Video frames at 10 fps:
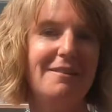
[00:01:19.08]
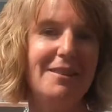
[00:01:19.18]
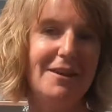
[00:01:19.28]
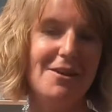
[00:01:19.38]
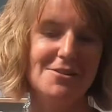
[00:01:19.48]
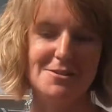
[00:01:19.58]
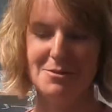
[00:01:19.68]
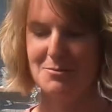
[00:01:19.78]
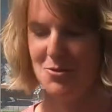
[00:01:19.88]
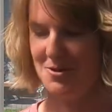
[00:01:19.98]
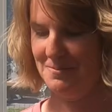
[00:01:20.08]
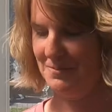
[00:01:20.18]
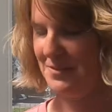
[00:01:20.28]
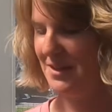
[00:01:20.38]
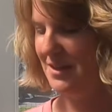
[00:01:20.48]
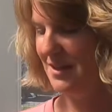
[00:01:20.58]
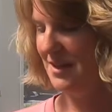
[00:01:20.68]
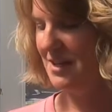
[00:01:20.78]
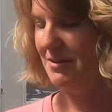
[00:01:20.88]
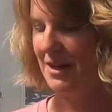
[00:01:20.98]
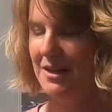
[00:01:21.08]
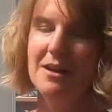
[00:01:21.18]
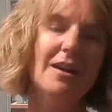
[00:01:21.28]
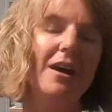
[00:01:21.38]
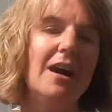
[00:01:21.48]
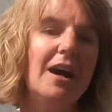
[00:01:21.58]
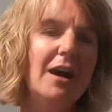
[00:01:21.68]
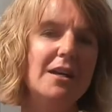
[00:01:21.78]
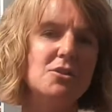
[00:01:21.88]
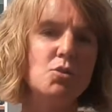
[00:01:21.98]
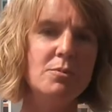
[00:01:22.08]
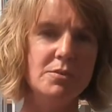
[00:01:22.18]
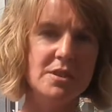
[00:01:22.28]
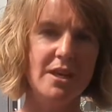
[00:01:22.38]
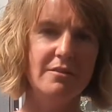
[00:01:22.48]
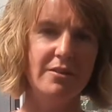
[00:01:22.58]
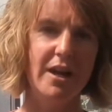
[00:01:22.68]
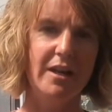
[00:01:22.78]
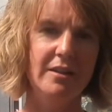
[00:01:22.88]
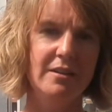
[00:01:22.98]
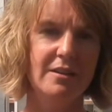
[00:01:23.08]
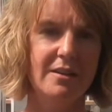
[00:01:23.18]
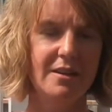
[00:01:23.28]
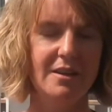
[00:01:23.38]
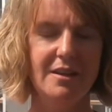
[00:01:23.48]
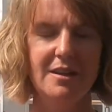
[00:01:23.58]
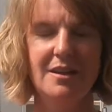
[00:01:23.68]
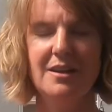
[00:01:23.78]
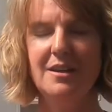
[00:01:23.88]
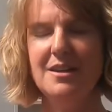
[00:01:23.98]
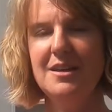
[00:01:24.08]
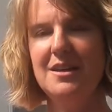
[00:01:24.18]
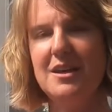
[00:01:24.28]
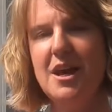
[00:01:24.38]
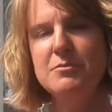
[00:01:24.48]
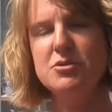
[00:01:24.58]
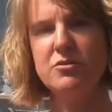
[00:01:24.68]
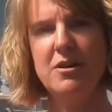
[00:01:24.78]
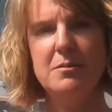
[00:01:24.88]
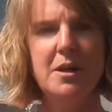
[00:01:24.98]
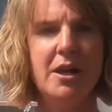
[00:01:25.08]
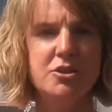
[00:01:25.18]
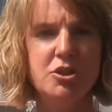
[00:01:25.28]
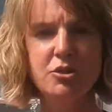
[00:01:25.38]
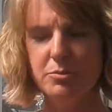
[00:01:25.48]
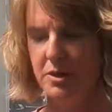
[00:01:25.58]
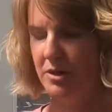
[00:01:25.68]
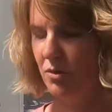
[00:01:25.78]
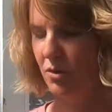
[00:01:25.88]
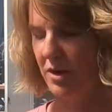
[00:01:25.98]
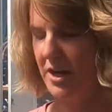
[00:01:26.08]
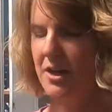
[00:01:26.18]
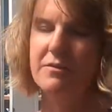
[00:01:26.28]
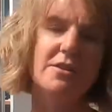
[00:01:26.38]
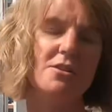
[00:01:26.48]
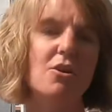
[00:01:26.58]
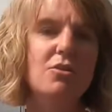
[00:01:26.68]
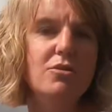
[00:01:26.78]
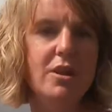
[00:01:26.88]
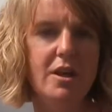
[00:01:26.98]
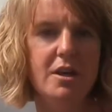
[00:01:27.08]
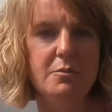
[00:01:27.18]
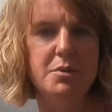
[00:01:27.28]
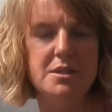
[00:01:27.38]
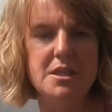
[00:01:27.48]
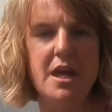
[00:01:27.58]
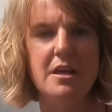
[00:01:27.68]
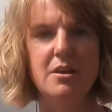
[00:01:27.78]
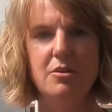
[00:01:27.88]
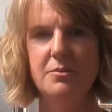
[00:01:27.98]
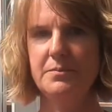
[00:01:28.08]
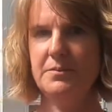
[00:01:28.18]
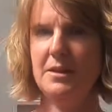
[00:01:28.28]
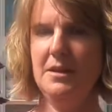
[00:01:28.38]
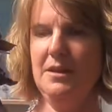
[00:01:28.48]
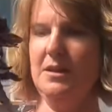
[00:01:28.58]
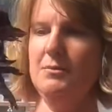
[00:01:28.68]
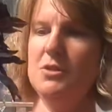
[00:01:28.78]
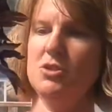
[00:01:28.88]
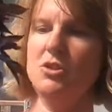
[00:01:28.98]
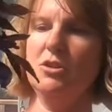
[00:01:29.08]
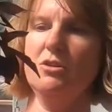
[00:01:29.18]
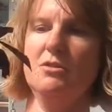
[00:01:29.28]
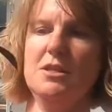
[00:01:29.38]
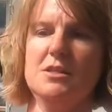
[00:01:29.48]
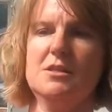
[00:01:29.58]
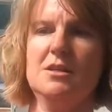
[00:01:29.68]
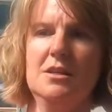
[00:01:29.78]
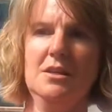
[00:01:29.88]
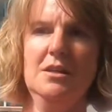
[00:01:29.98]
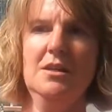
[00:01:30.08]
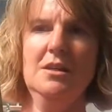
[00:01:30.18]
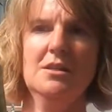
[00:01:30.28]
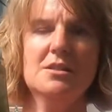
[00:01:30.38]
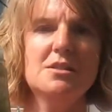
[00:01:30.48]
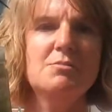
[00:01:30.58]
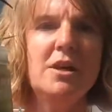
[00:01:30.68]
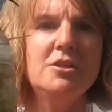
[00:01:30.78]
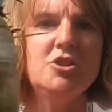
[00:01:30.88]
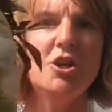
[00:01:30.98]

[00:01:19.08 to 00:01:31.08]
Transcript: they cost a bit more. Anyway, sweet potato vine, it comes from a tuber or kind of its own potato. I'm going to show you this. This is my